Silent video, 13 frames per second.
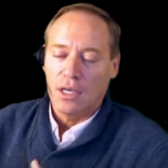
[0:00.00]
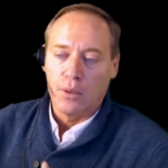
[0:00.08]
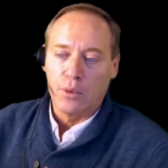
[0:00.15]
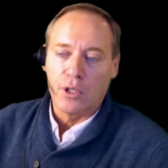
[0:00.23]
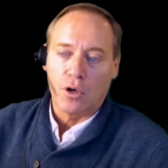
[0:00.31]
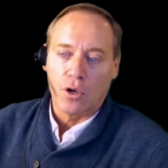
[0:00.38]

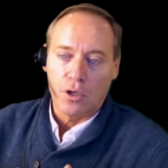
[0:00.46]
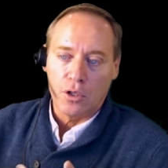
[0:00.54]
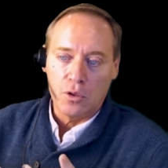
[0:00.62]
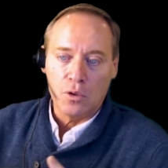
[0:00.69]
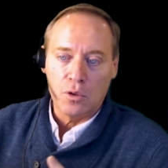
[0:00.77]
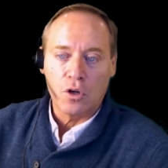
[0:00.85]
I would
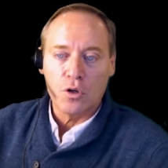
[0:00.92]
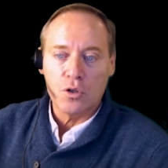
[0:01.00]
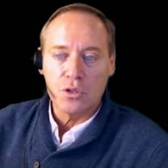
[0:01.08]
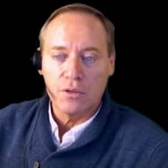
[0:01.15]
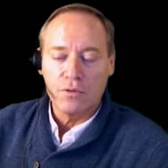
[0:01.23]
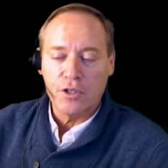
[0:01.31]
argue
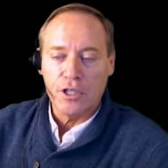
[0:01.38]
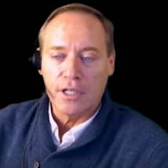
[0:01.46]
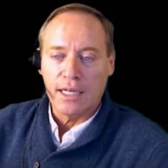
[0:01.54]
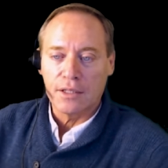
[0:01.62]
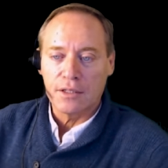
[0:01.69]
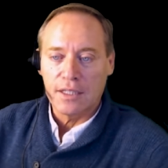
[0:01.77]
largely
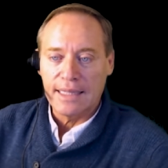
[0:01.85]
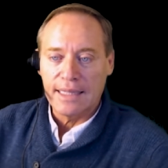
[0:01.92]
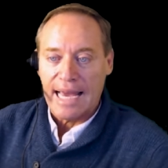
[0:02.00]
figured out that